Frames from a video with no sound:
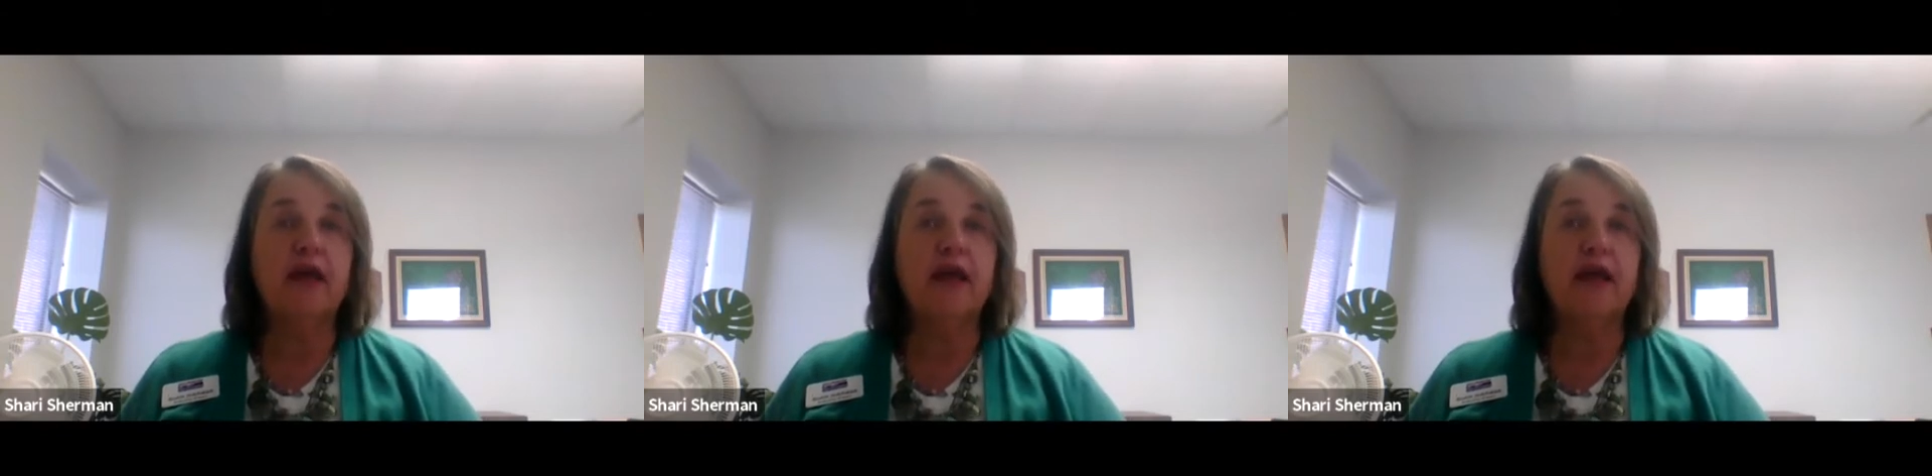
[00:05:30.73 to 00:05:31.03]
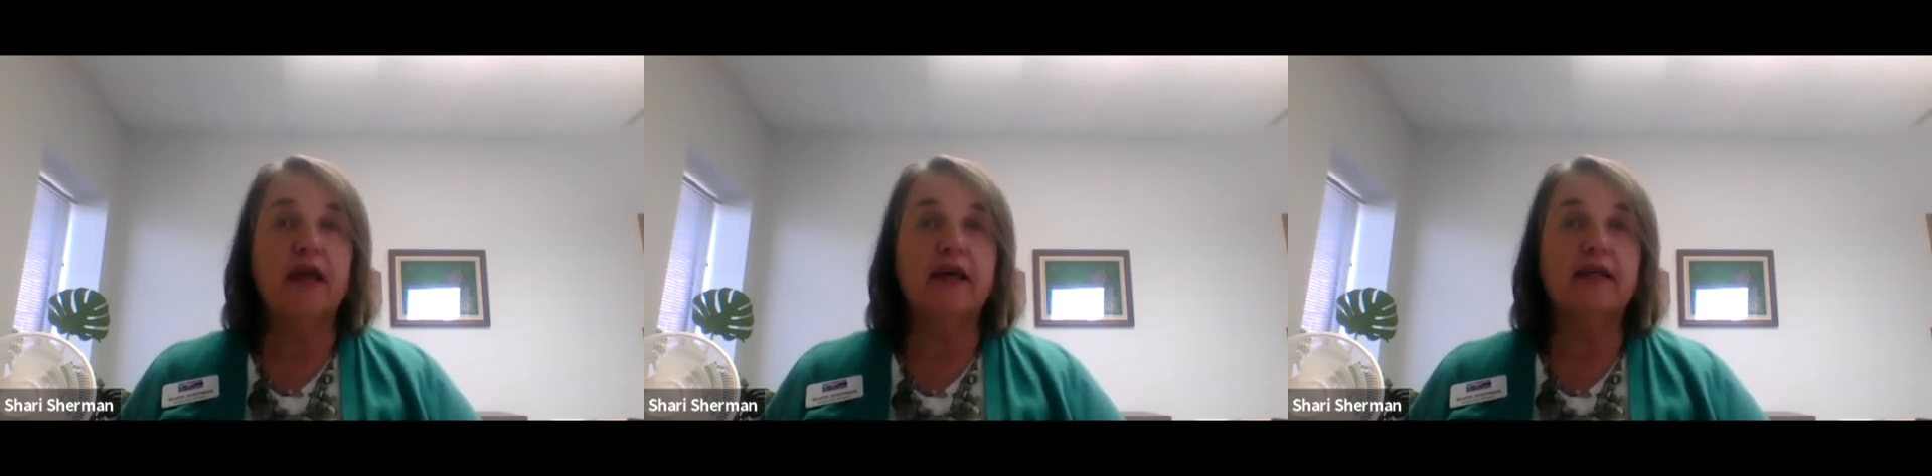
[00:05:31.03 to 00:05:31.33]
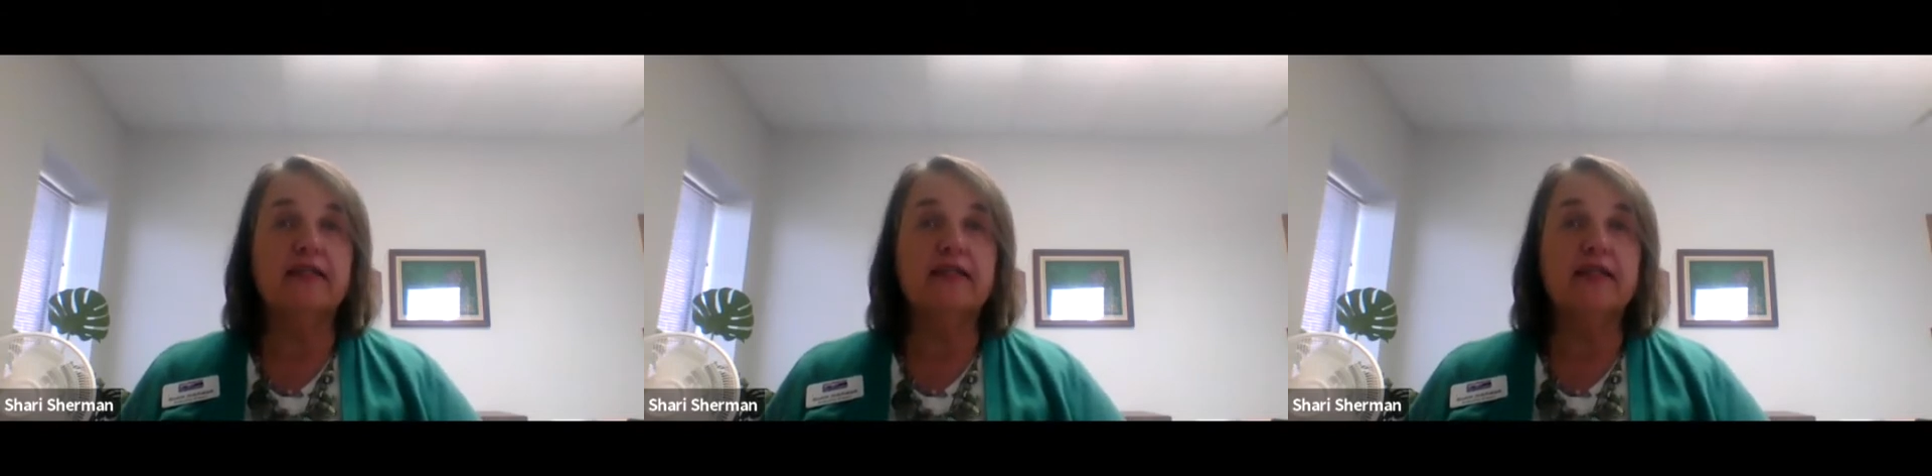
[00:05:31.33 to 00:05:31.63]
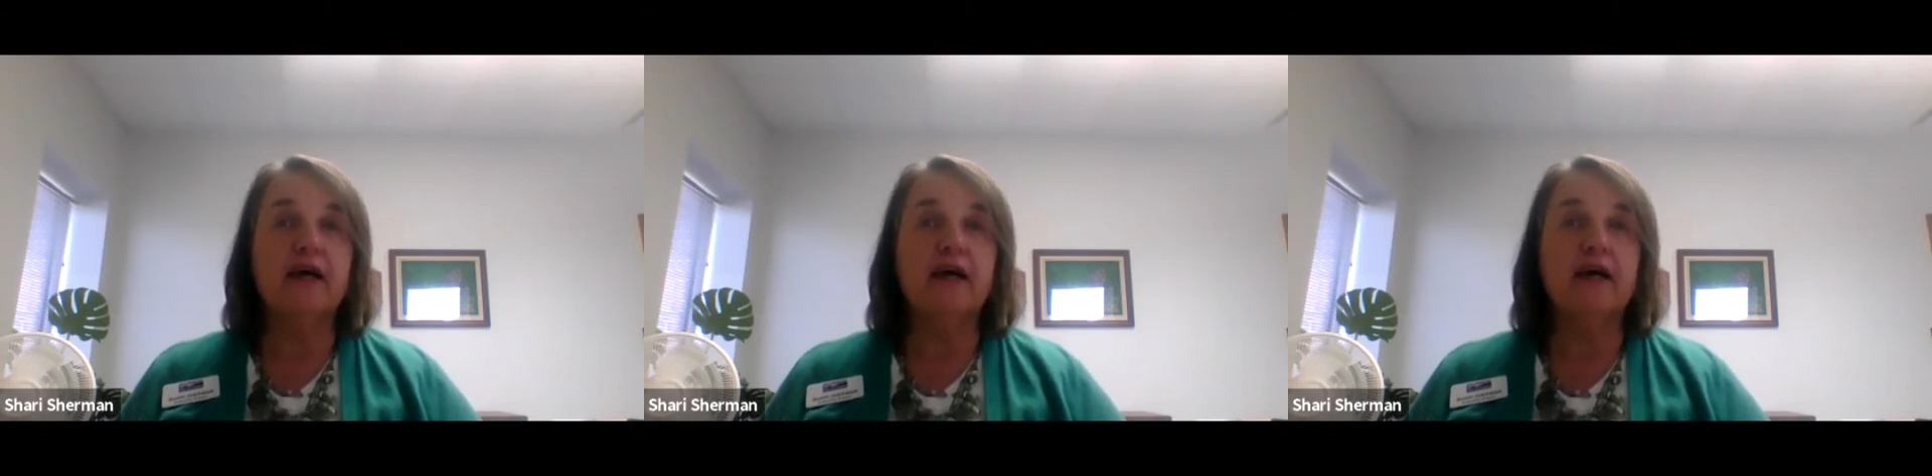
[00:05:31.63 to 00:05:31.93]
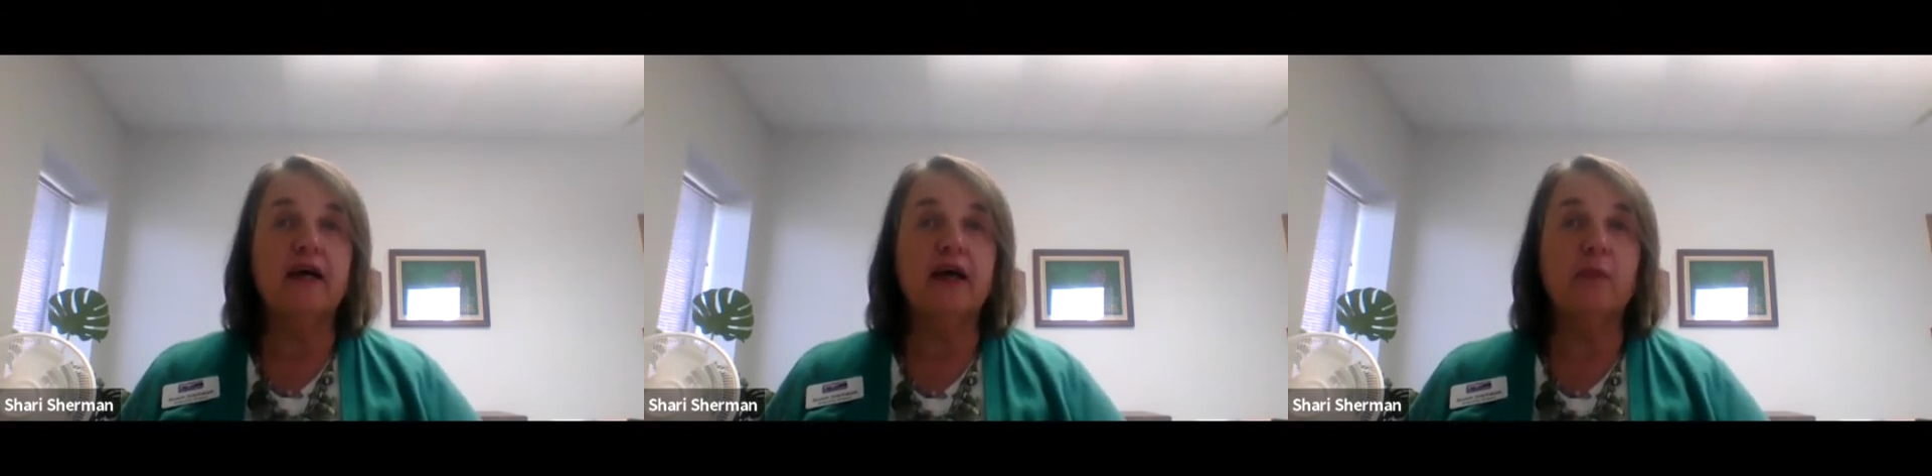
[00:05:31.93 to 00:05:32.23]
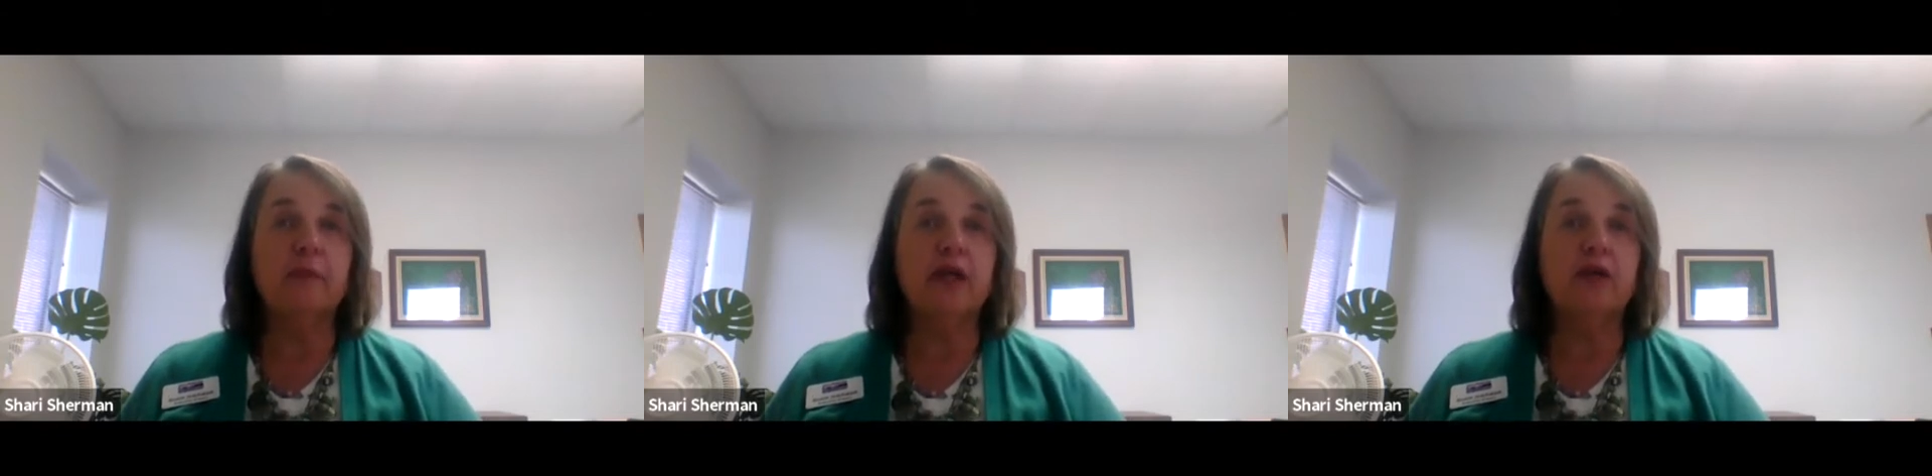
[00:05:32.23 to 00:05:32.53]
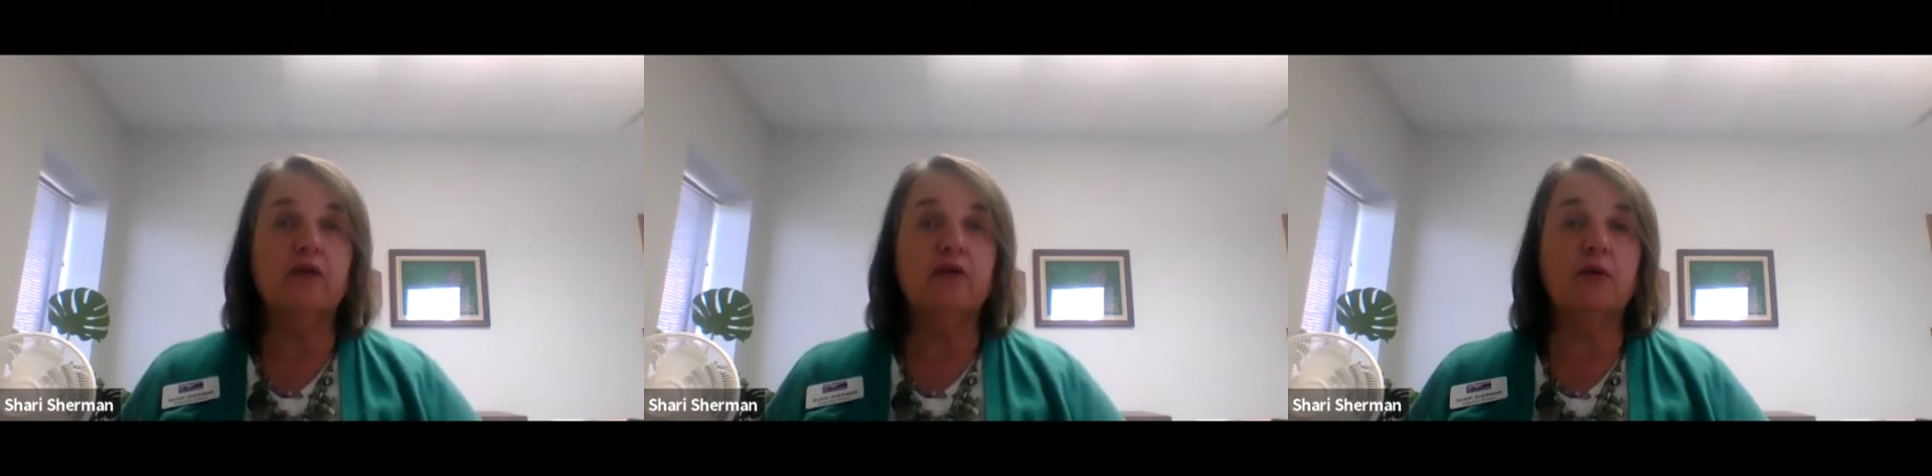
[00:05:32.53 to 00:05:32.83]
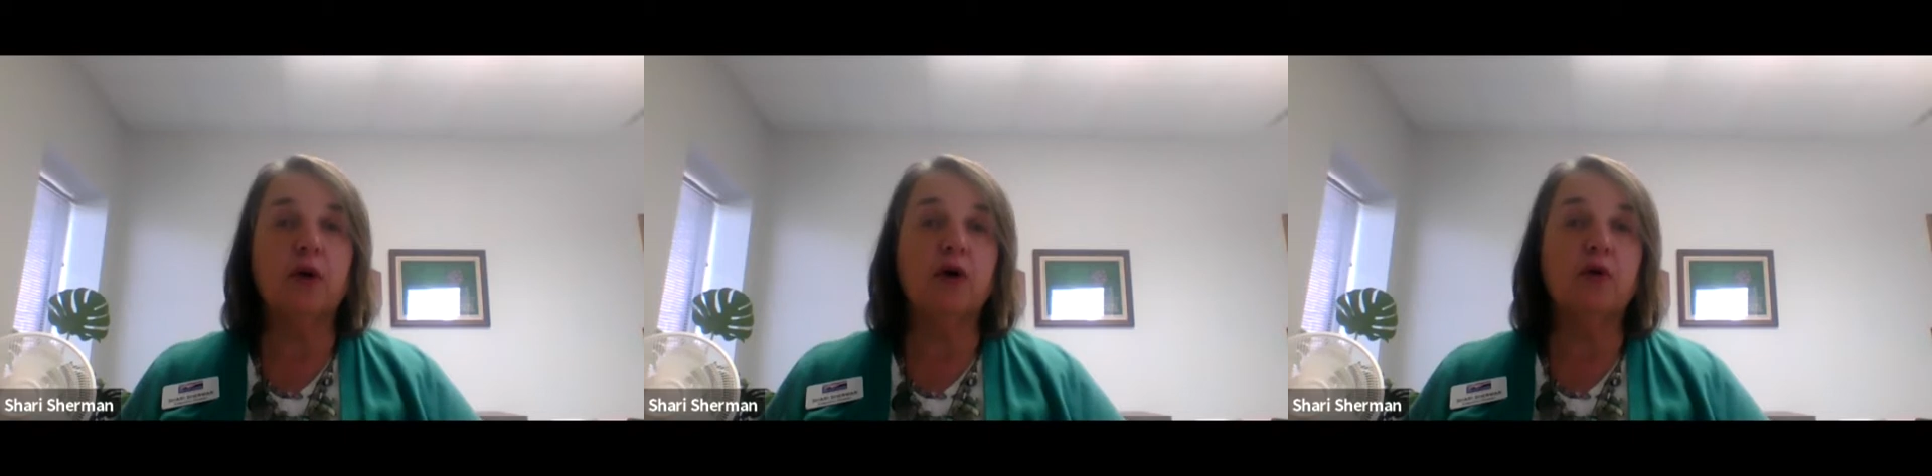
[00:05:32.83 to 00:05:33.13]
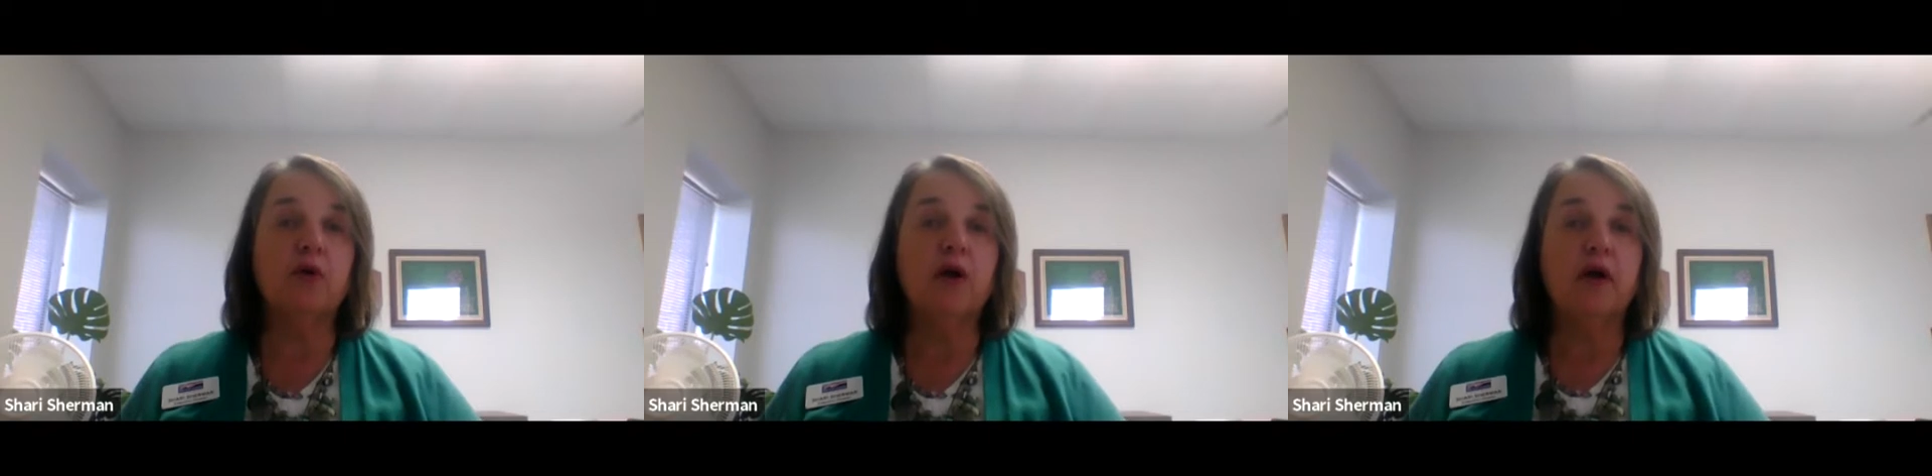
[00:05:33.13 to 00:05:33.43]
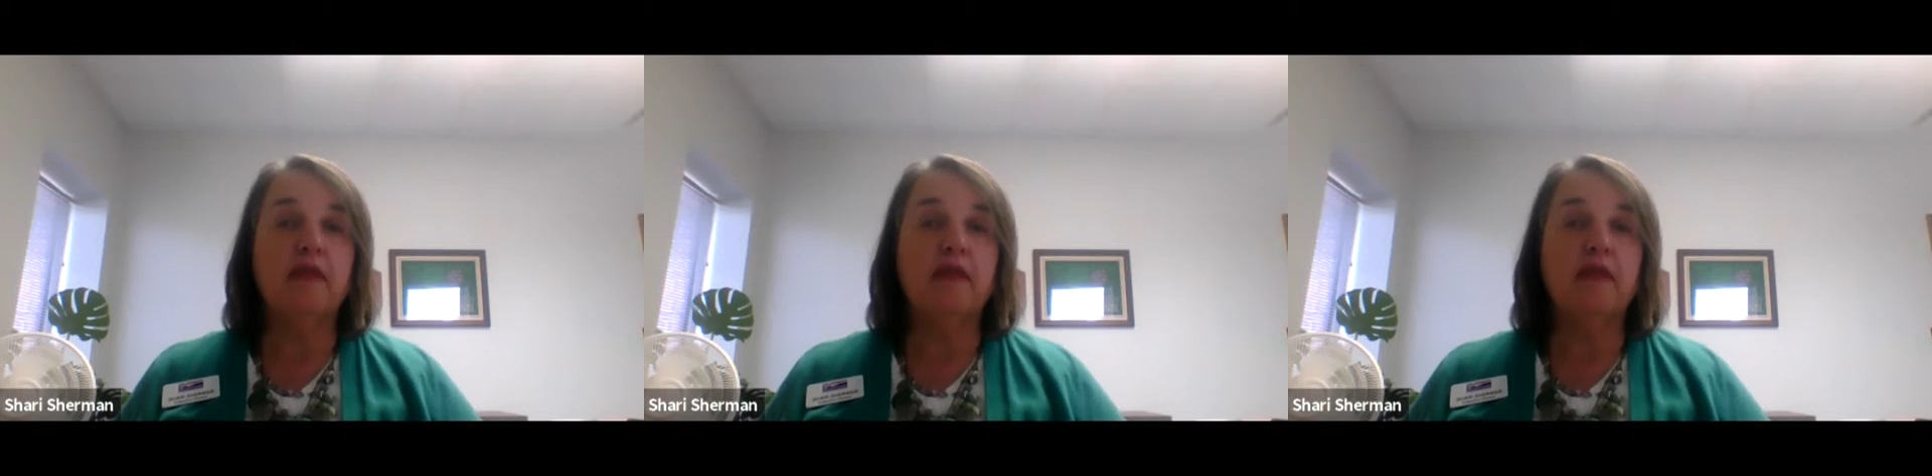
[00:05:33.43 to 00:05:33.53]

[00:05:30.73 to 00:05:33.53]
and helping grow